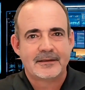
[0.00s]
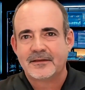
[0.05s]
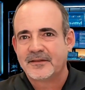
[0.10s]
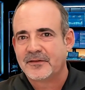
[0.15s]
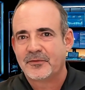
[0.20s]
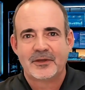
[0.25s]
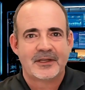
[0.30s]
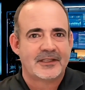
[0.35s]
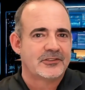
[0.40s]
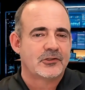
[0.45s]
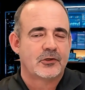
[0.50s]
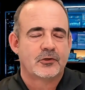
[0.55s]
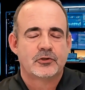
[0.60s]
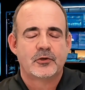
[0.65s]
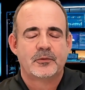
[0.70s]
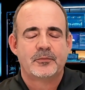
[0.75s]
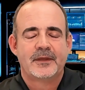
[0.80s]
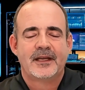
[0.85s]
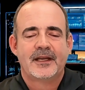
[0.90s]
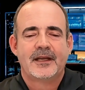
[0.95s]
3
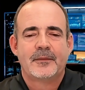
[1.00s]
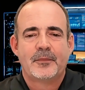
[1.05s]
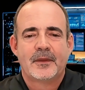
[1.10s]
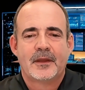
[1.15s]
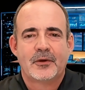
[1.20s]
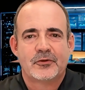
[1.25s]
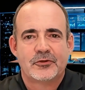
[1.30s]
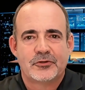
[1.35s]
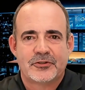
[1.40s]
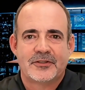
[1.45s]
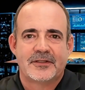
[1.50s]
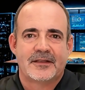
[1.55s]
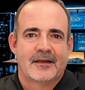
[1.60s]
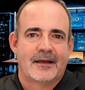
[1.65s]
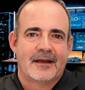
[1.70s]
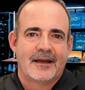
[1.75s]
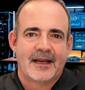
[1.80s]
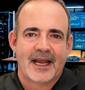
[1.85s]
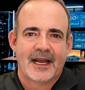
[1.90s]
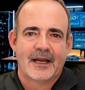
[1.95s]
social media posts,
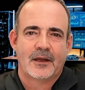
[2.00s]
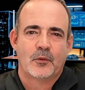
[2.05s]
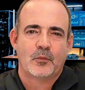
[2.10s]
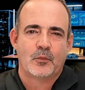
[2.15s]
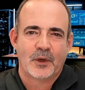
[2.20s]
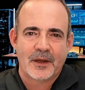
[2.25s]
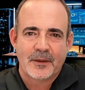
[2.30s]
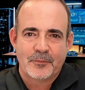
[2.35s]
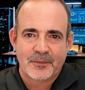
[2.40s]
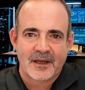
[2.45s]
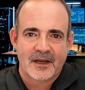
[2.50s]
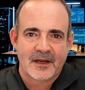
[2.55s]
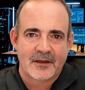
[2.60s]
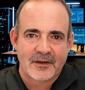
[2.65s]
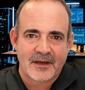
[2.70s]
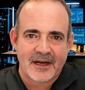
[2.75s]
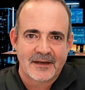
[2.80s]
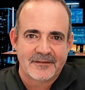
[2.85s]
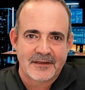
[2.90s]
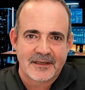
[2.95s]
and a
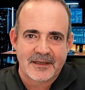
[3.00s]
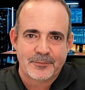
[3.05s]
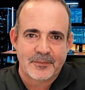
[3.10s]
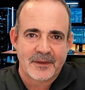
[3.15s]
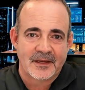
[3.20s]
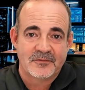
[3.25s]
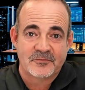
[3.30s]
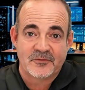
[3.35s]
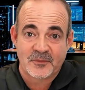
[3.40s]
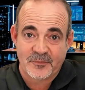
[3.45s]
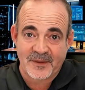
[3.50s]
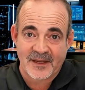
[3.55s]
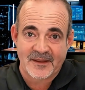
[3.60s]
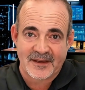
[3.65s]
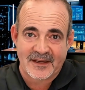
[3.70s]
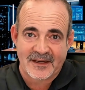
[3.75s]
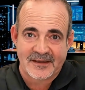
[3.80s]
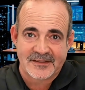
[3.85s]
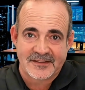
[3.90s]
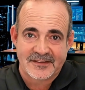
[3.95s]
1-paragraph email for my
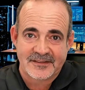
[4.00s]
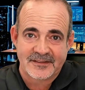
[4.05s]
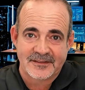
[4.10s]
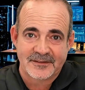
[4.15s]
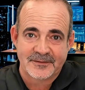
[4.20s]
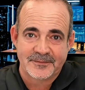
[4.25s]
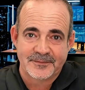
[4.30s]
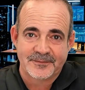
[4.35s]
list.